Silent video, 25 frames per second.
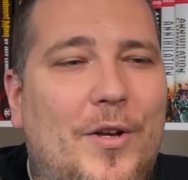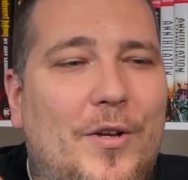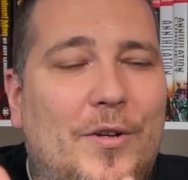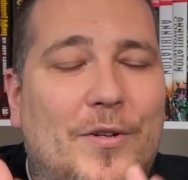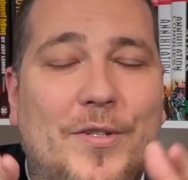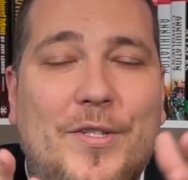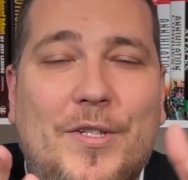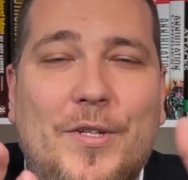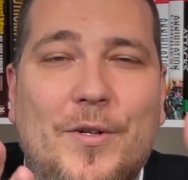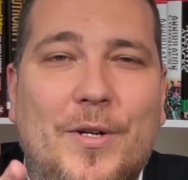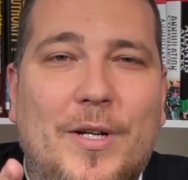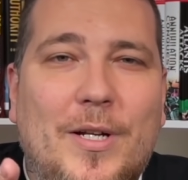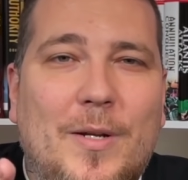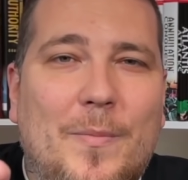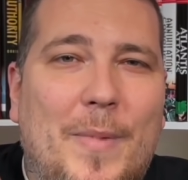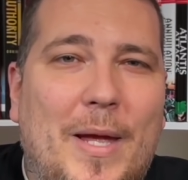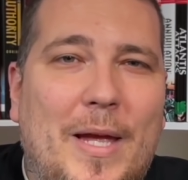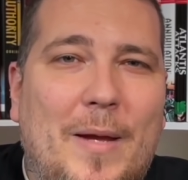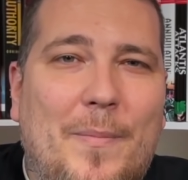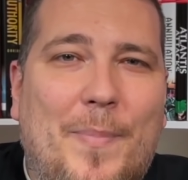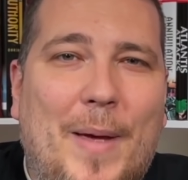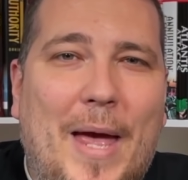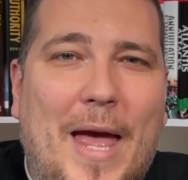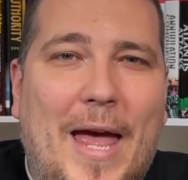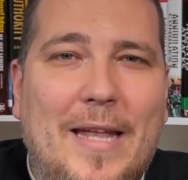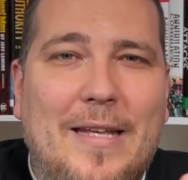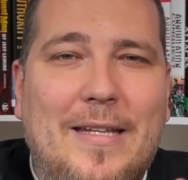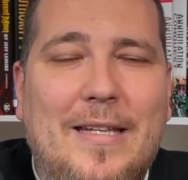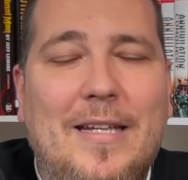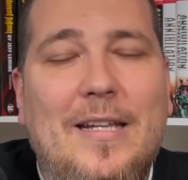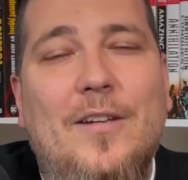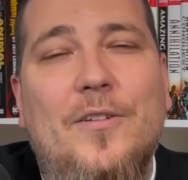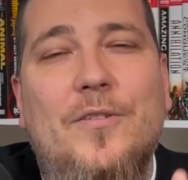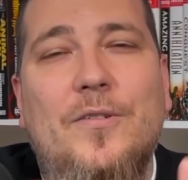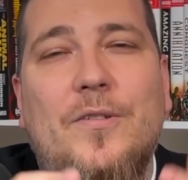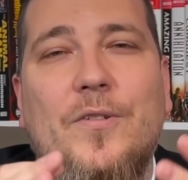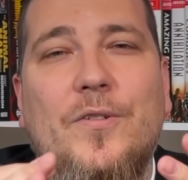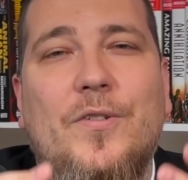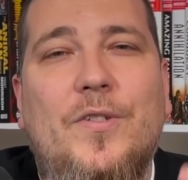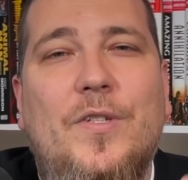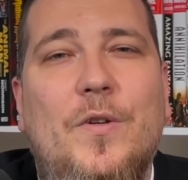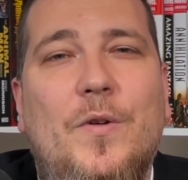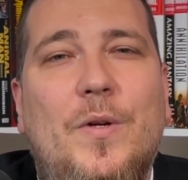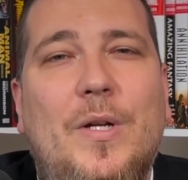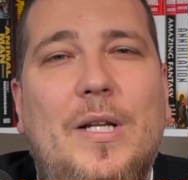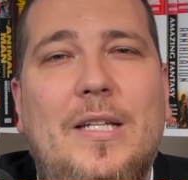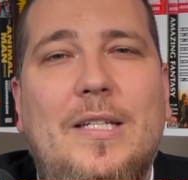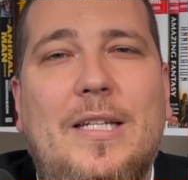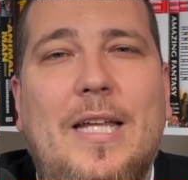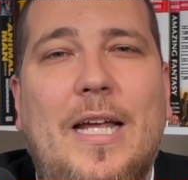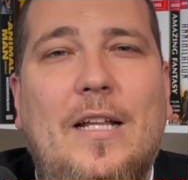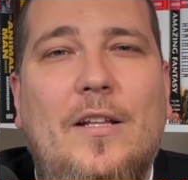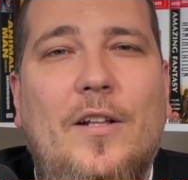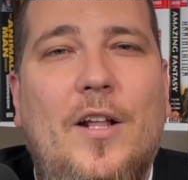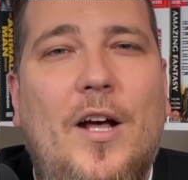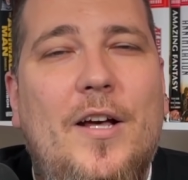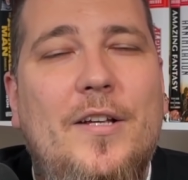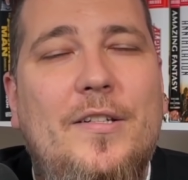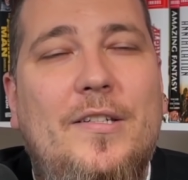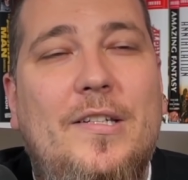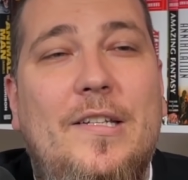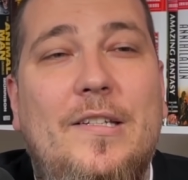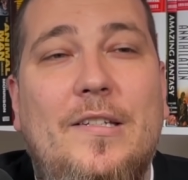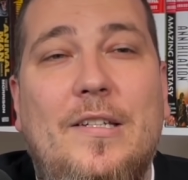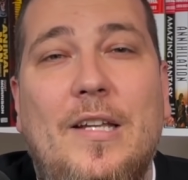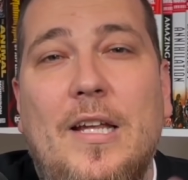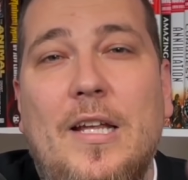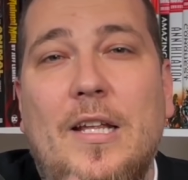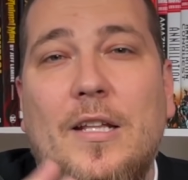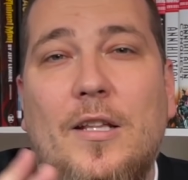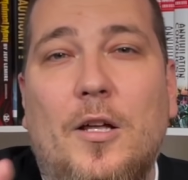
you're still going to make bad deals. You're still going to take losses.